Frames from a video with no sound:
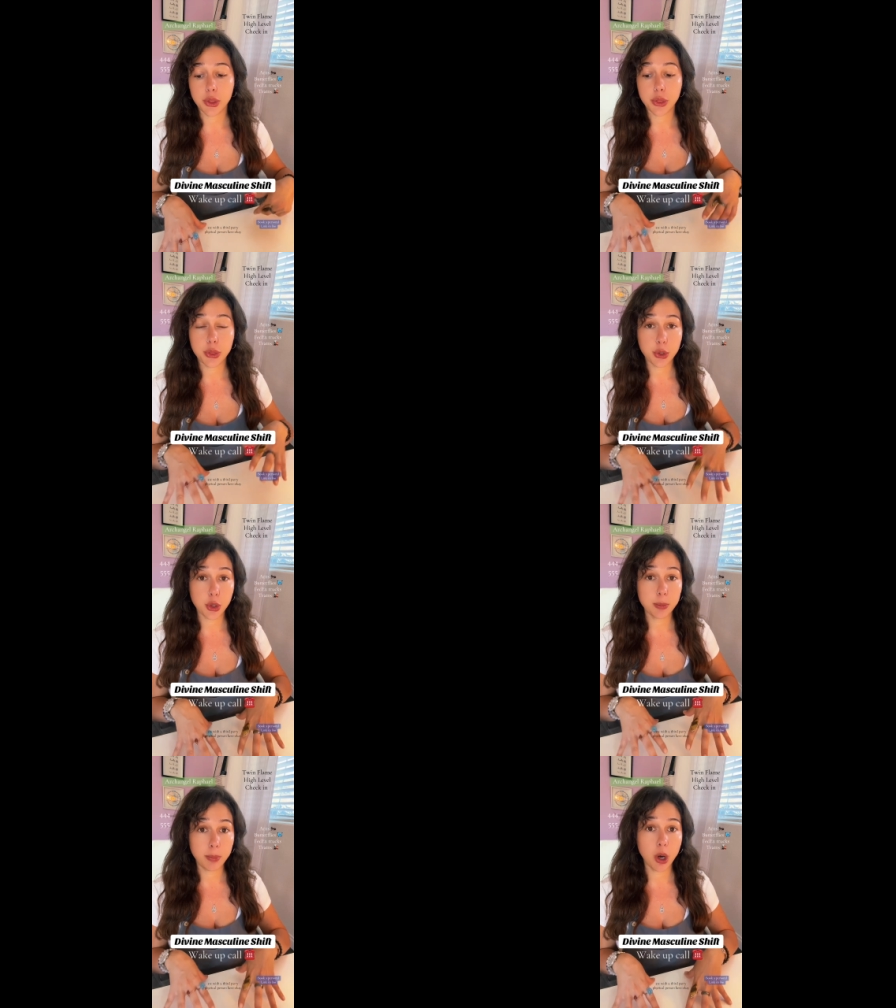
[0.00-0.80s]

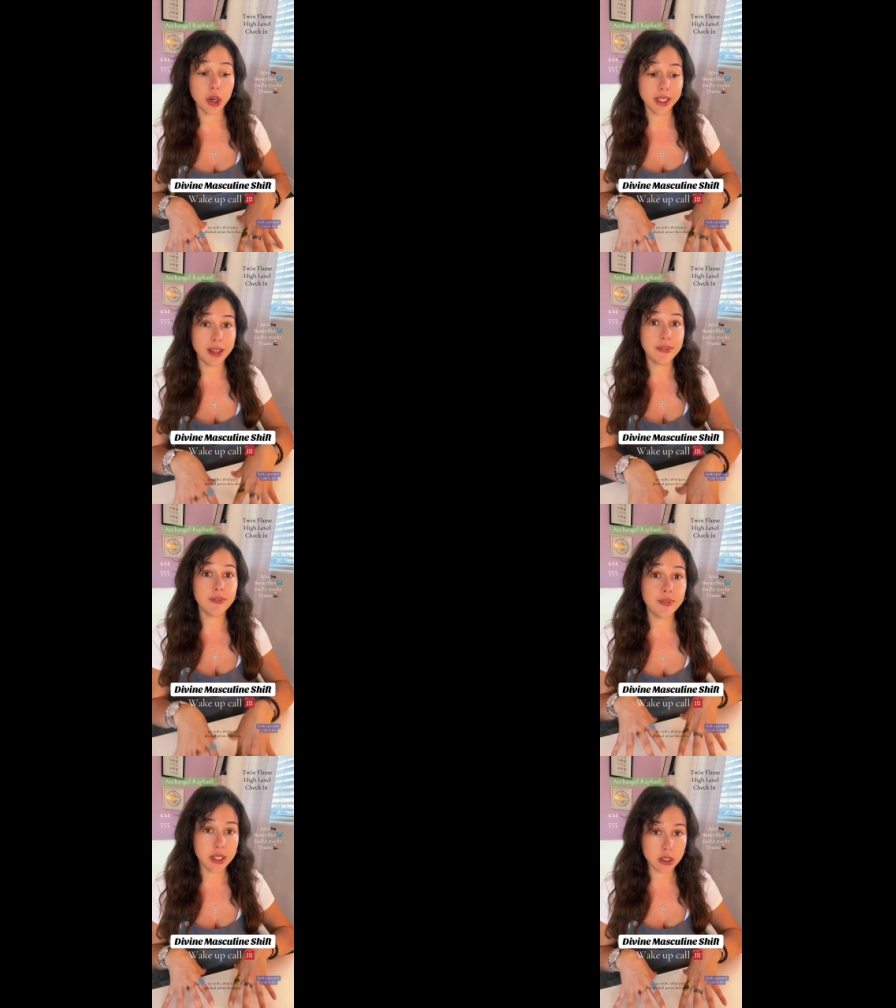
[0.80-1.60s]
third party
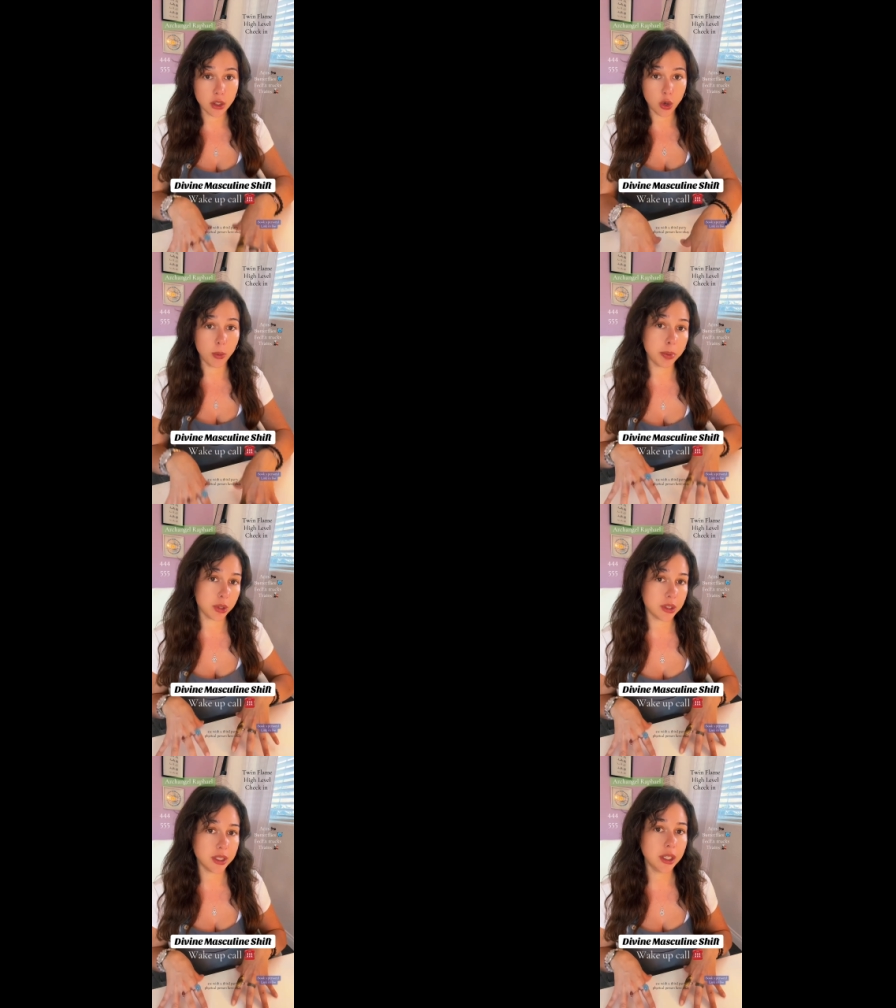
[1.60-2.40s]
physical
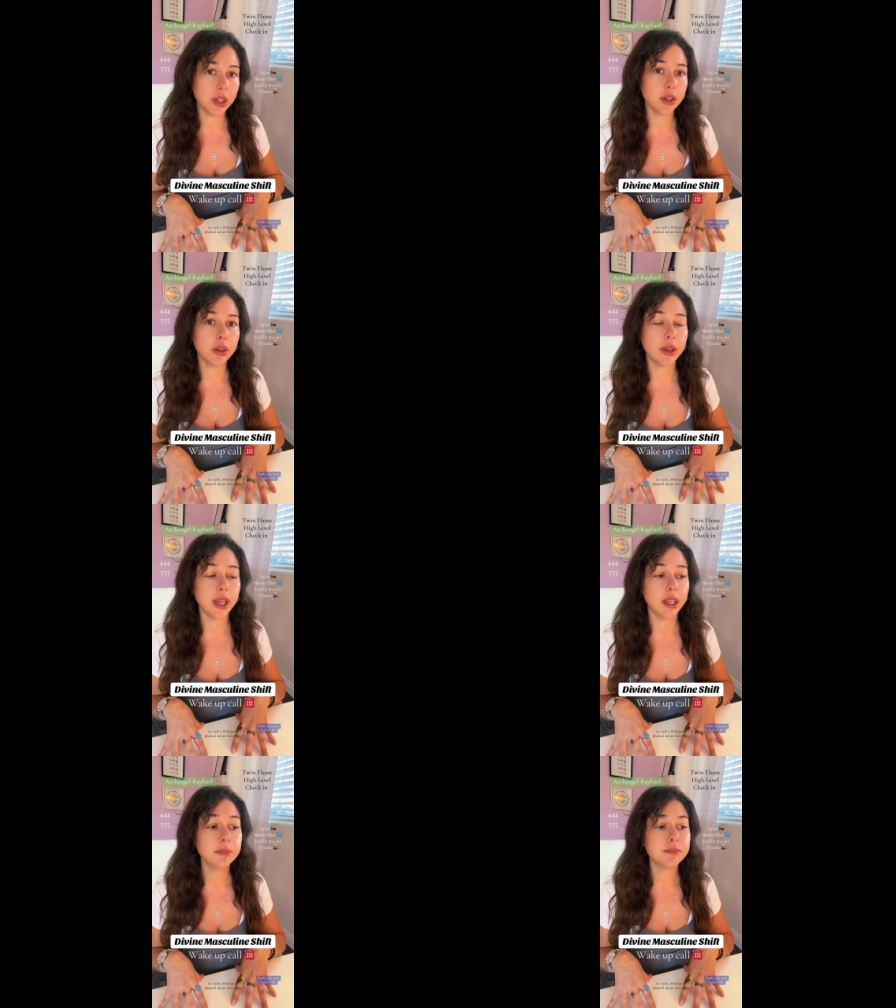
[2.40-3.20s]
person here.
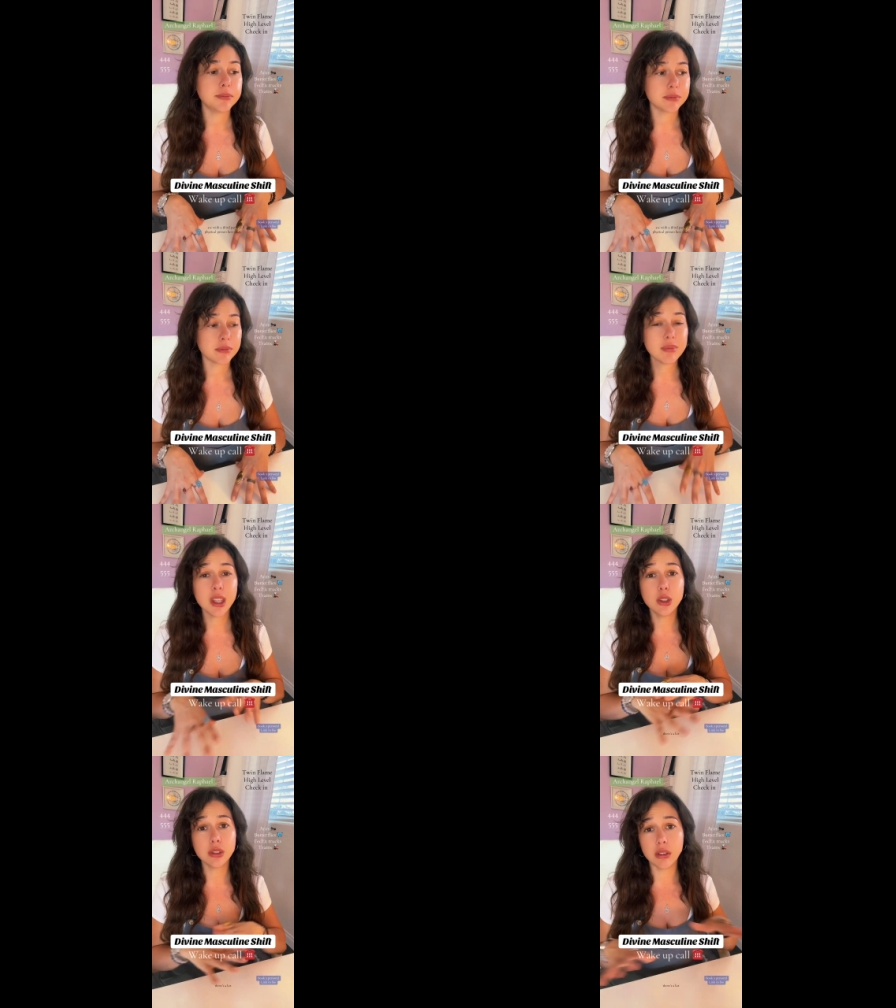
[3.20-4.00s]
Okay,
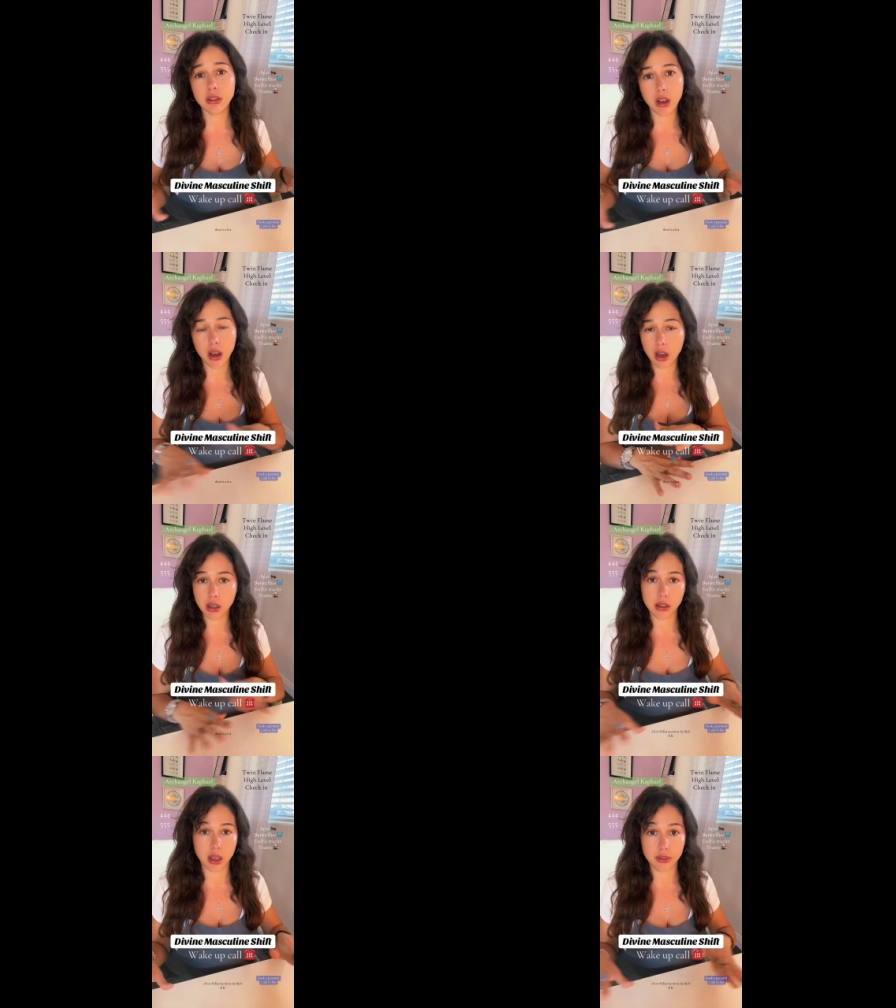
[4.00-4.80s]
there's a lot
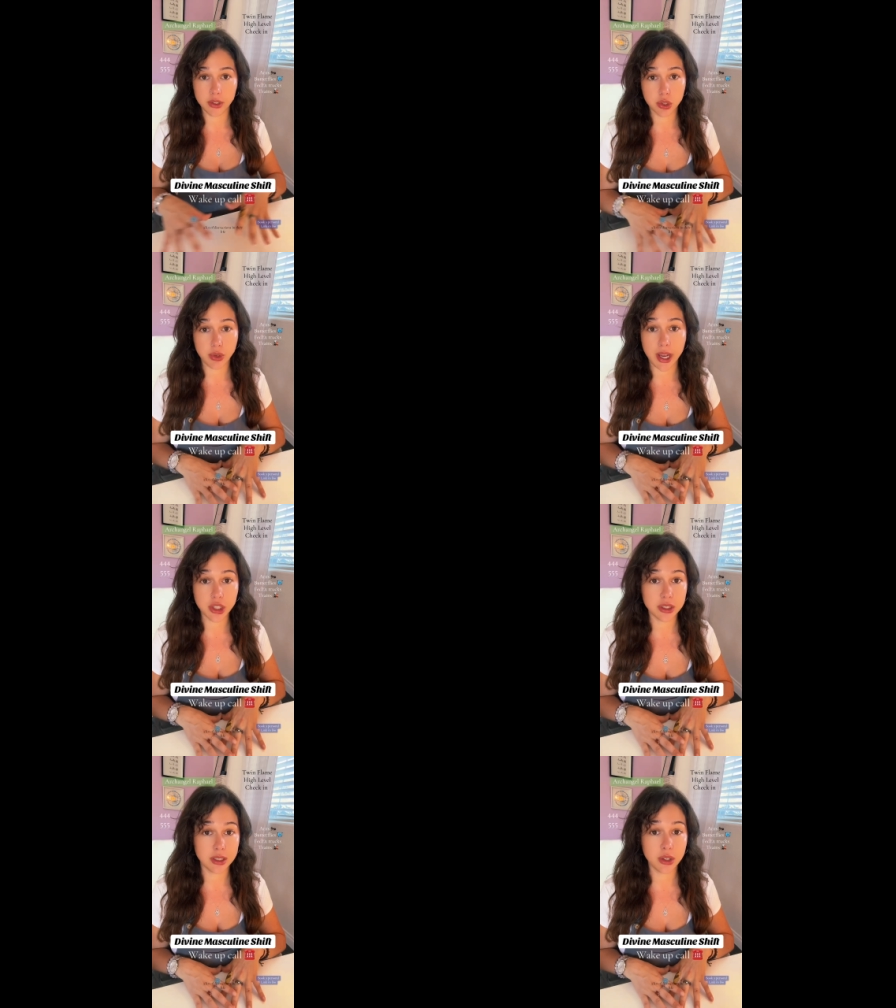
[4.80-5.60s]
of
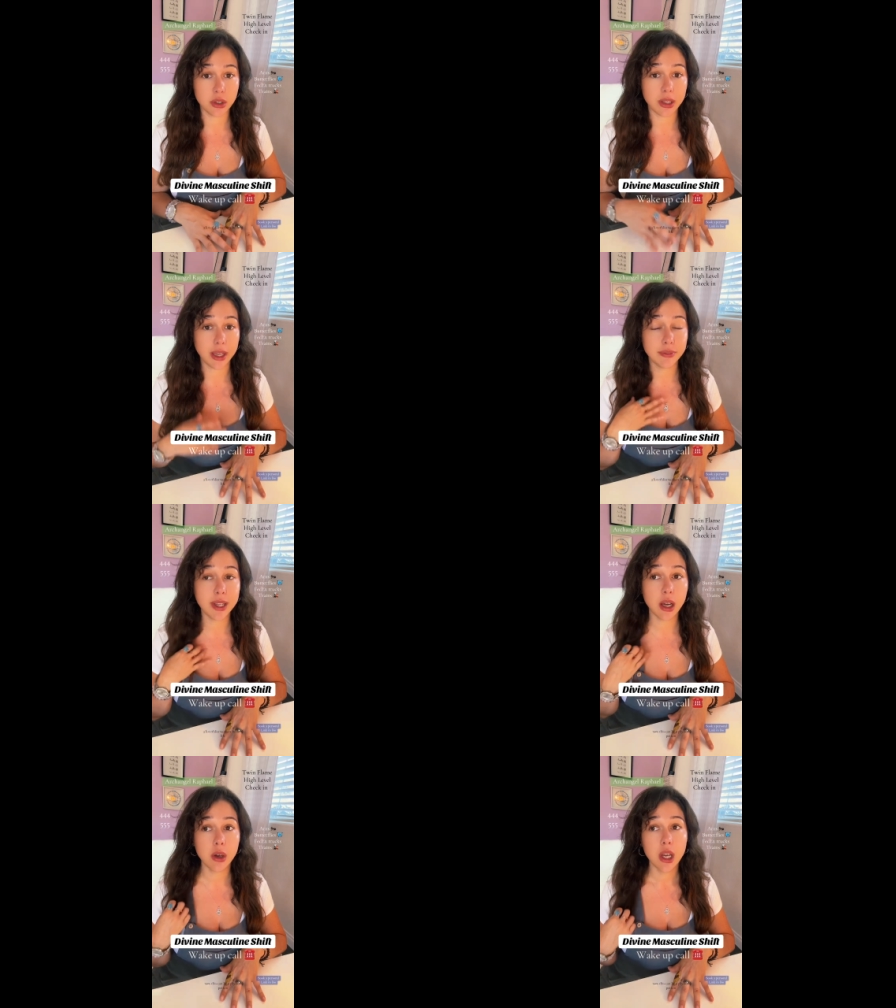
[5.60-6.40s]
distractions in their life.
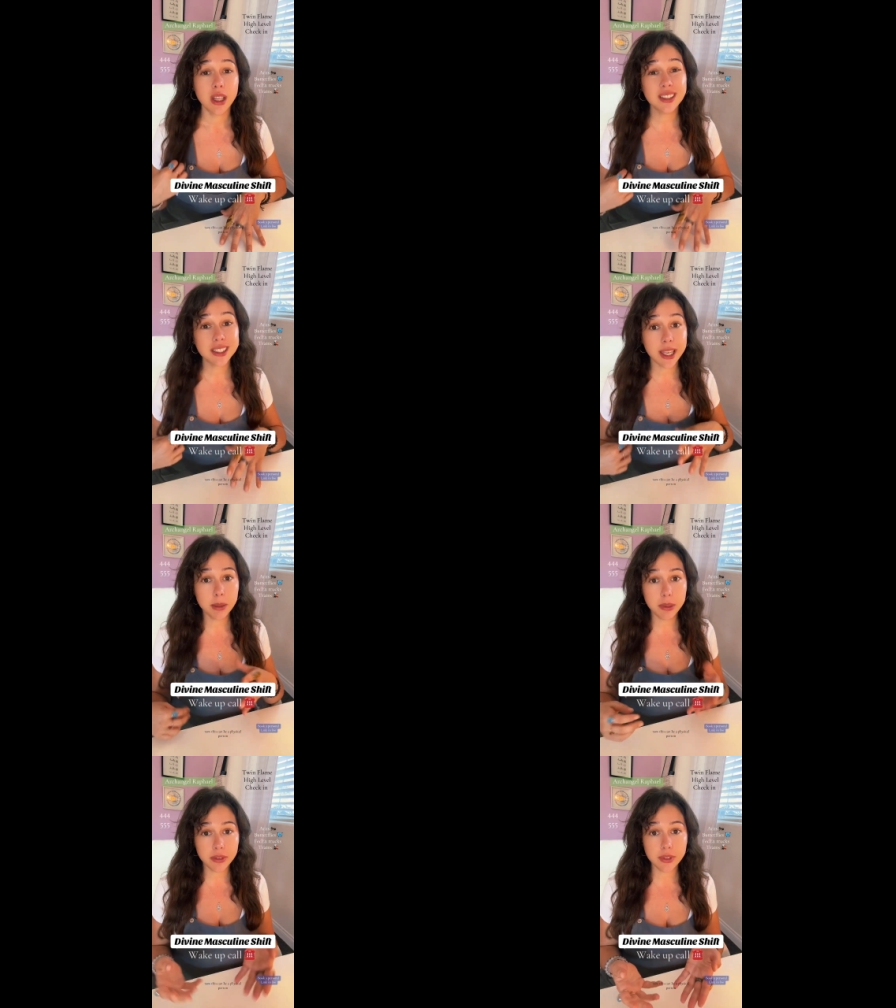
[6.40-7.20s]
Now, this can
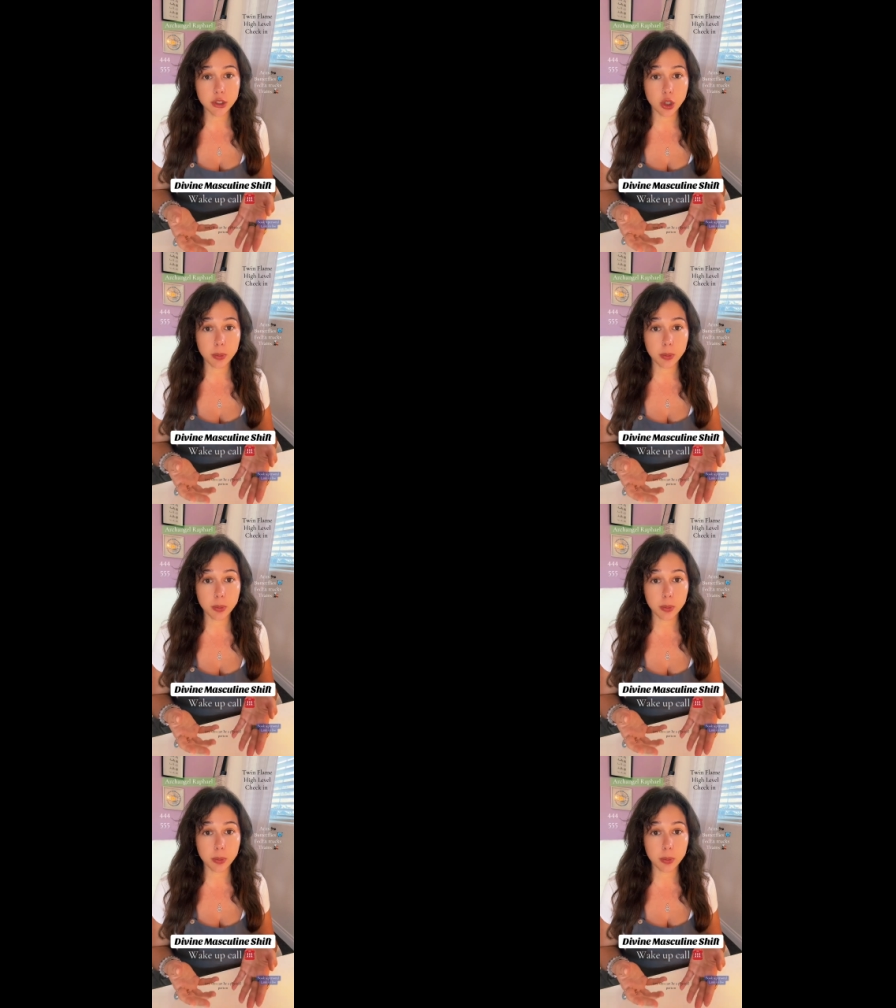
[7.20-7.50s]
be a physical